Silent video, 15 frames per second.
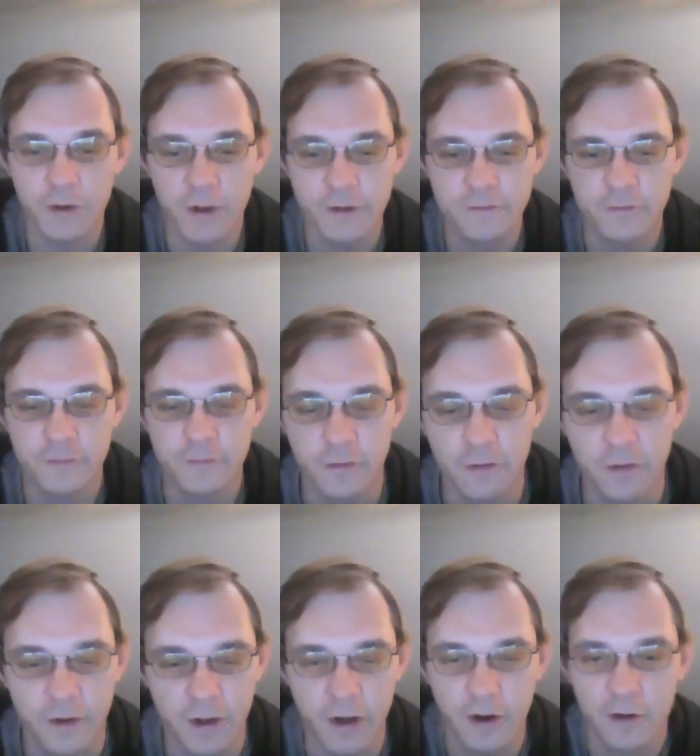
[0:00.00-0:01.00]
needs to
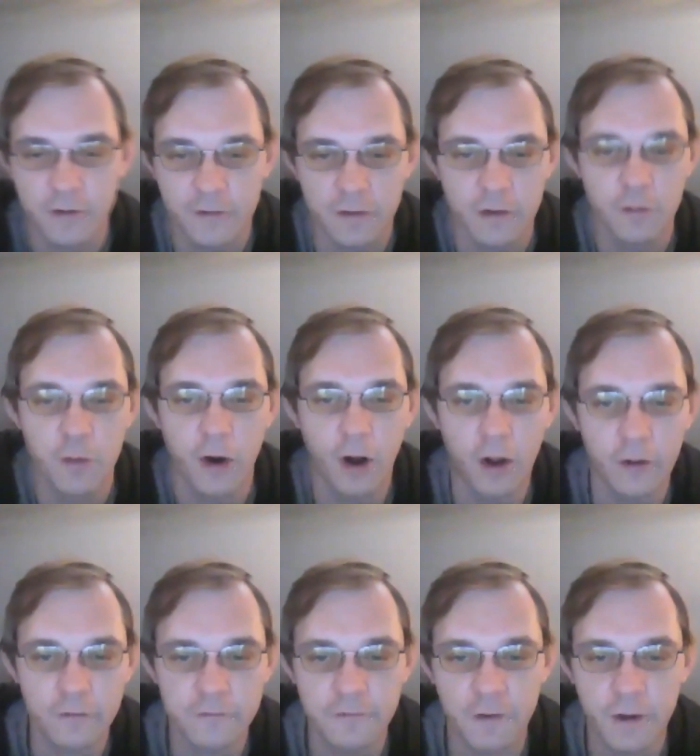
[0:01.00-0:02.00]
adhere to their
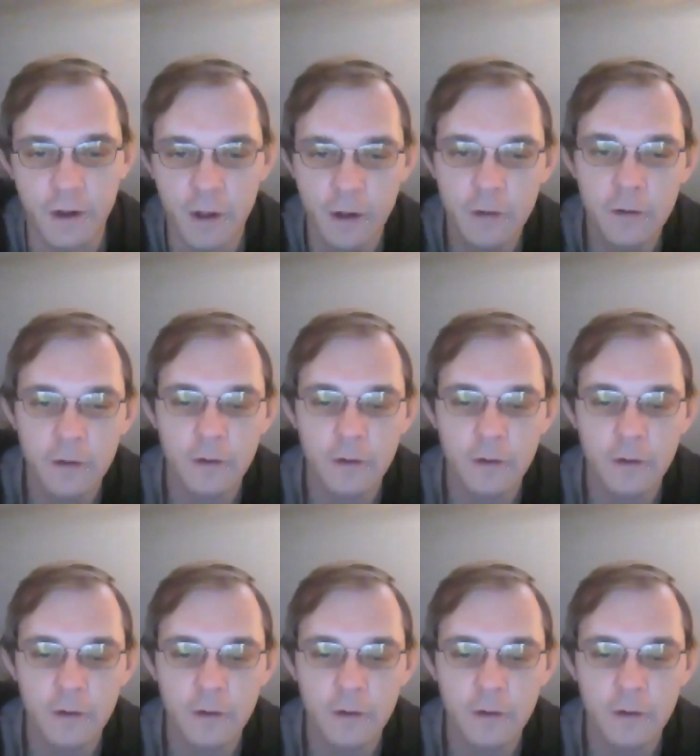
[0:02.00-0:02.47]
policy